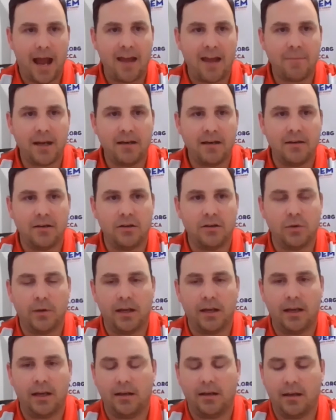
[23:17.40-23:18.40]
I've been
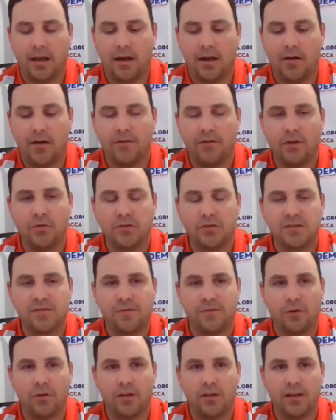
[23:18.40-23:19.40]
doing interviews
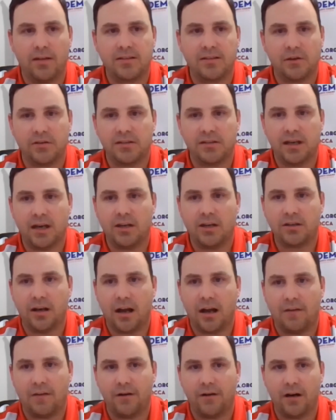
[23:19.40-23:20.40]
for the
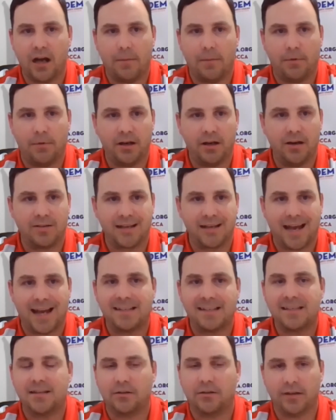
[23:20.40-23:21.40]
association now for a couple of years.
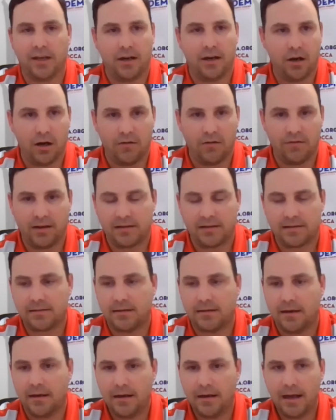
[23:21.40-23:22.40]
I still get
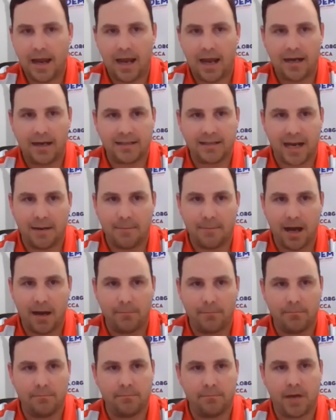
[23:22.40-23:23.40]
nervous anytime
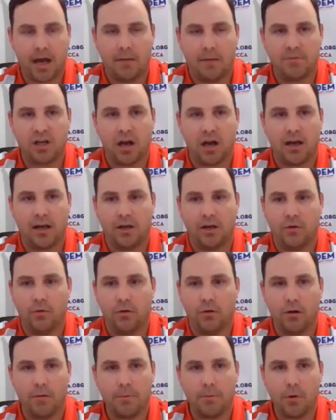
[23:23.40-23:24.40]
I'm talking to a
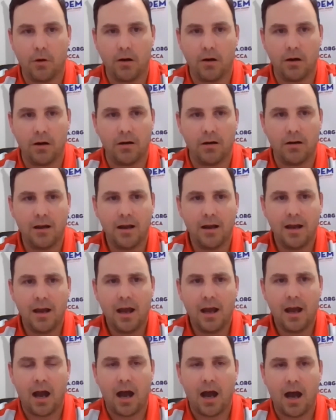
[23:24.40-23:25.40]
reporter.
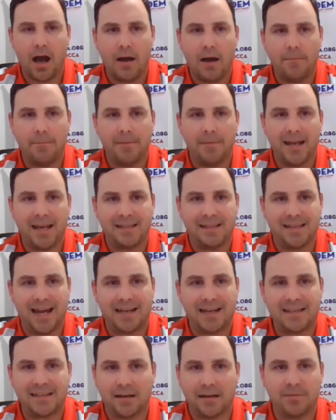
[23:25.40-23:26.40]
Is
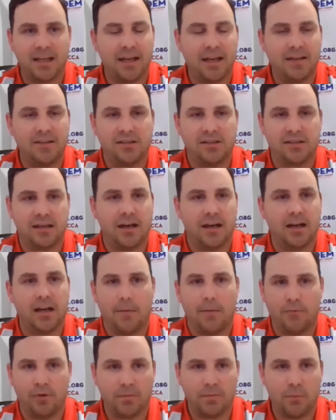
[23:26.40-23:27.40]
that something that's just going to
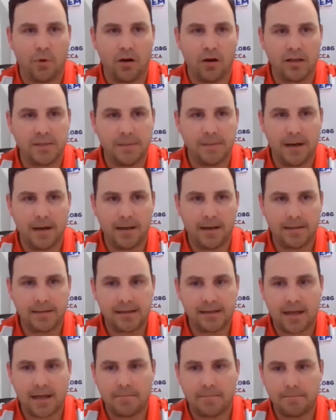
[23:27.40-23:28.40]
come with more
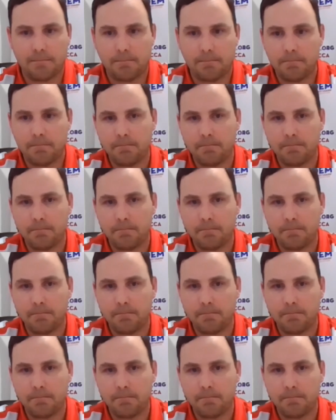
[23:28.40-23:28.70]
experience then?